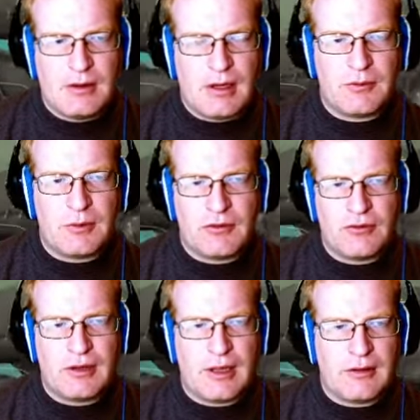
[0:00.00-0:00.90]
I just wanted to show
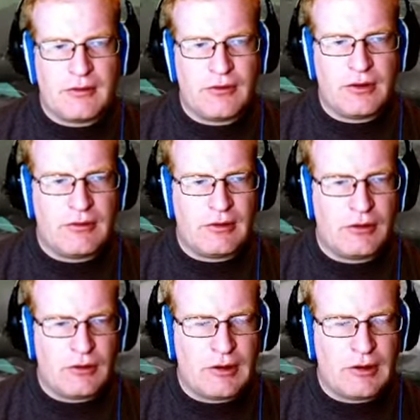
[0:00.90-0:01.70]
you that so you can see you can do,